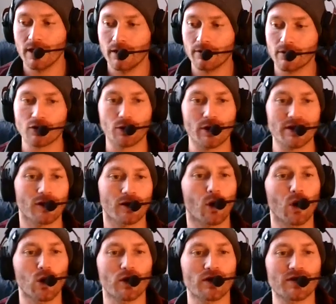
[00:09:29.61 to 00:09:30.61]
the stories that
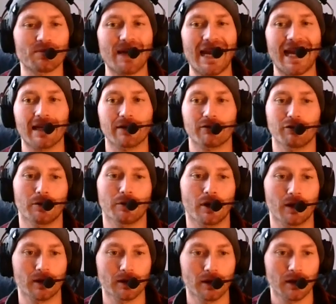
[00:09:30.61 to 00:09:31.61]
hold us back from
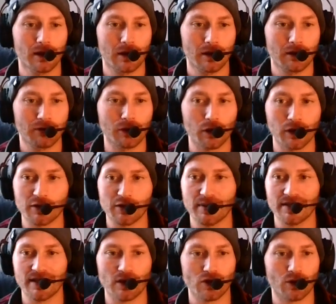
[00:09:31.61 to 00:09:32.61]
our fullest
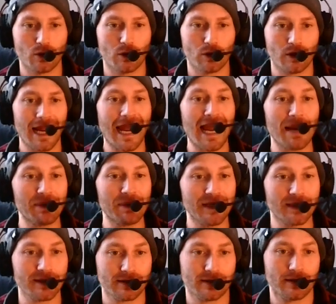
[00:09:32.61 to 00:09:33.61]
potential or
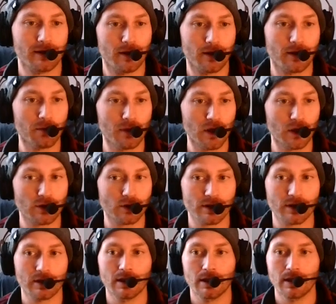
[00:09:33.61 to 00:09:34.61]
happiness the
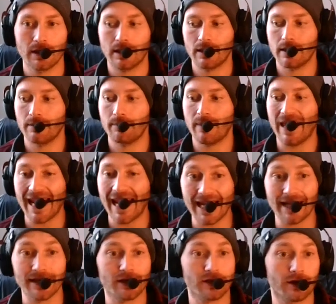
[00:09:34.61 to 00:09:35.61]
most.
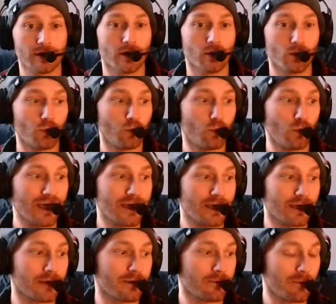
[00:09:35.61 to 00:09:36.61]
And we
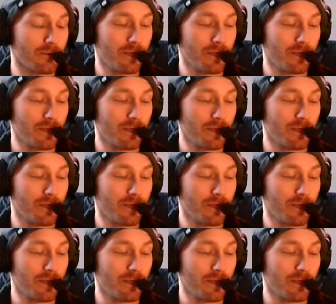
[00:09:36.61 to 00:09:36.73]
can